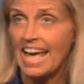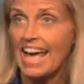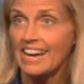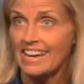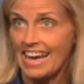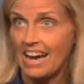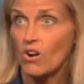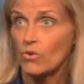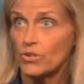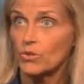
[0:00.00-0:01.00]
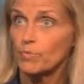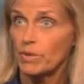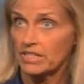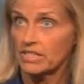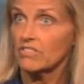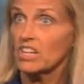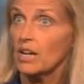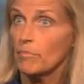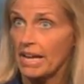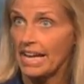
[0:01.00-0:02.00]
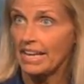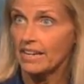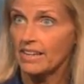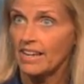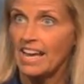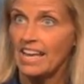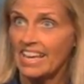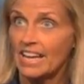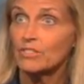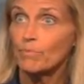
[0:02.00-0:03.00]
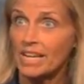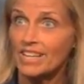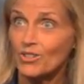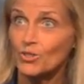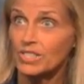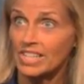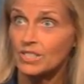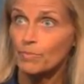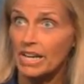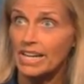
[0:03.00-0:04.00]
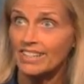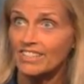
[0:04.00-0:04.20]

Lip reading: and now those bets have gone bad, and they have to pay those debts back.